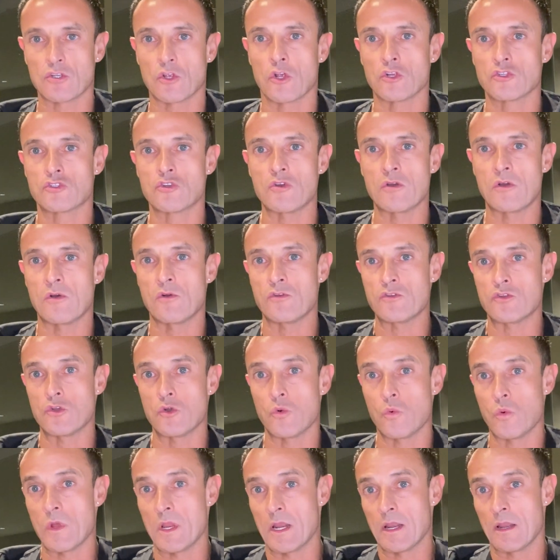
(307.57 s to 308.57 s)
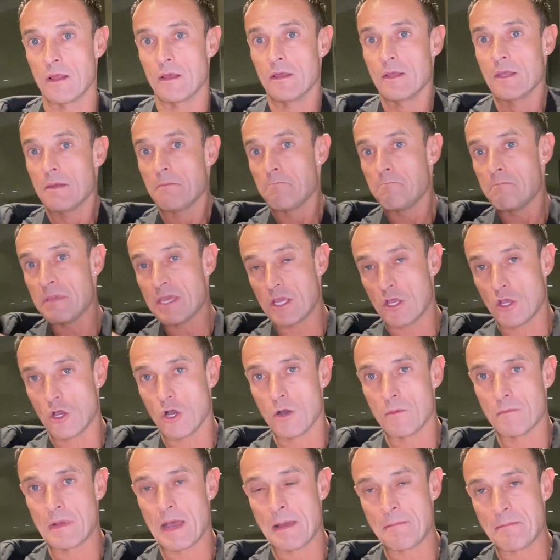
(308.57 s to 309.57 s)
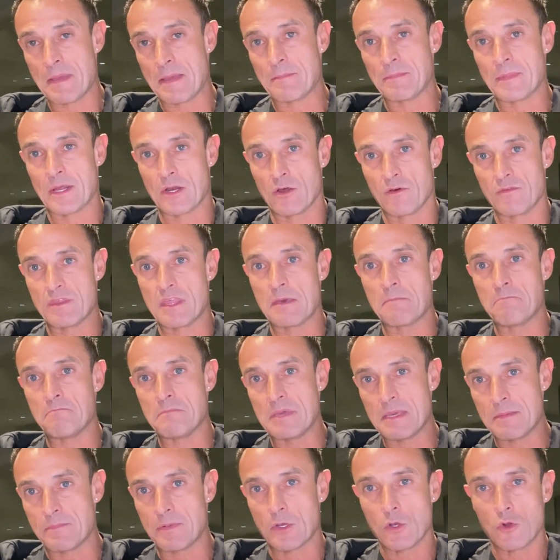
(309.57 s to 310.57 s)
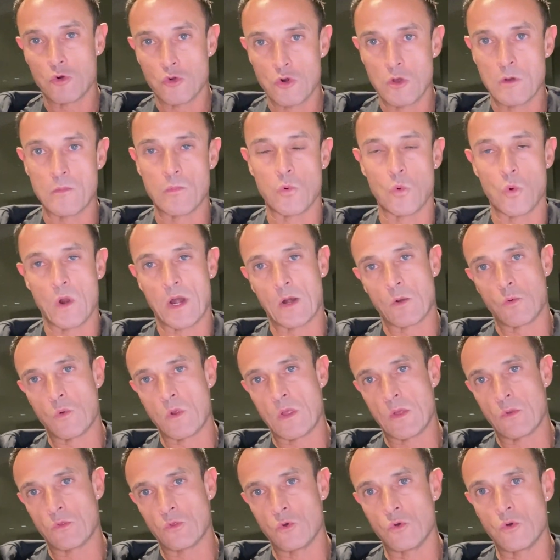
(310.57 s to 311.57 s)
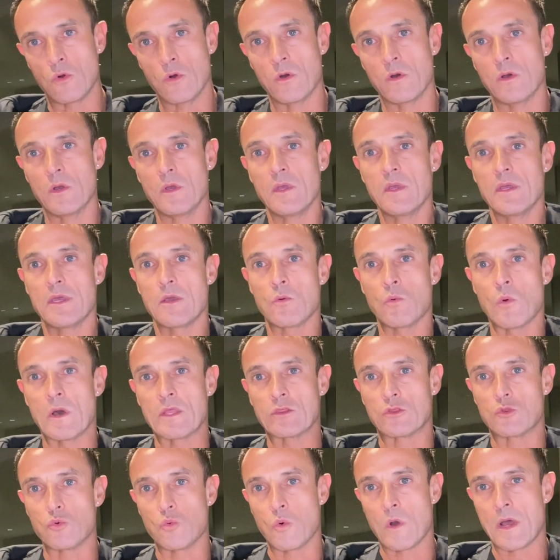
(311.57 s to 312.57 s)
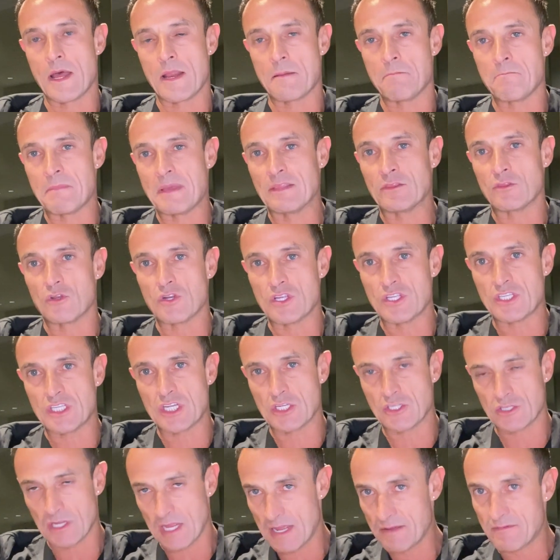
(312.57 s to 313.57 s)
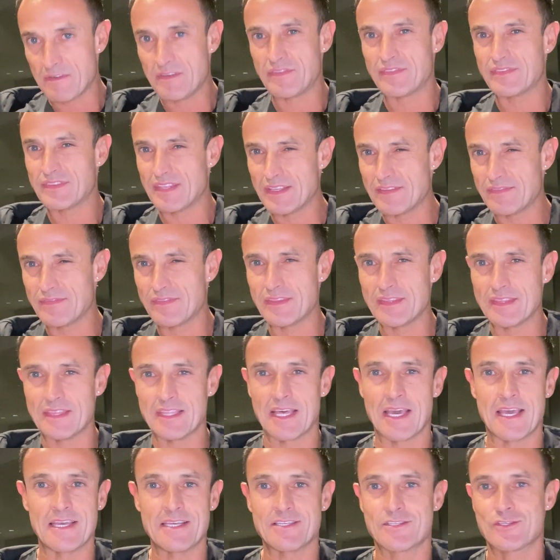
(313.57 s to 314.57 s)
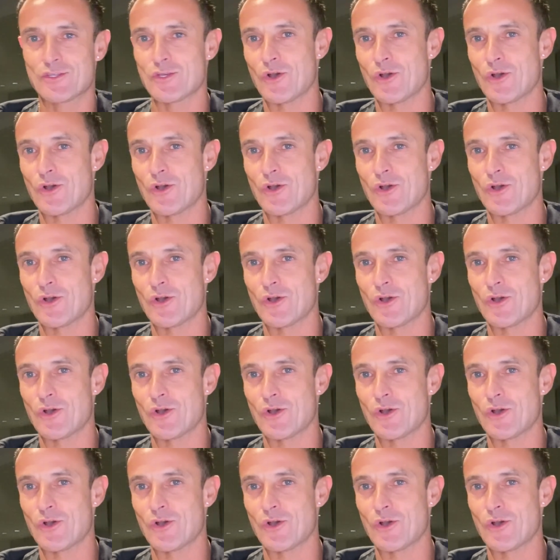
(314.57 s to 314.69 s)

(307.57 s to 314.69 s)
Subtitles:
Also, you will become a member of the VIP group where we do one-to-one mentoring session every 15 days.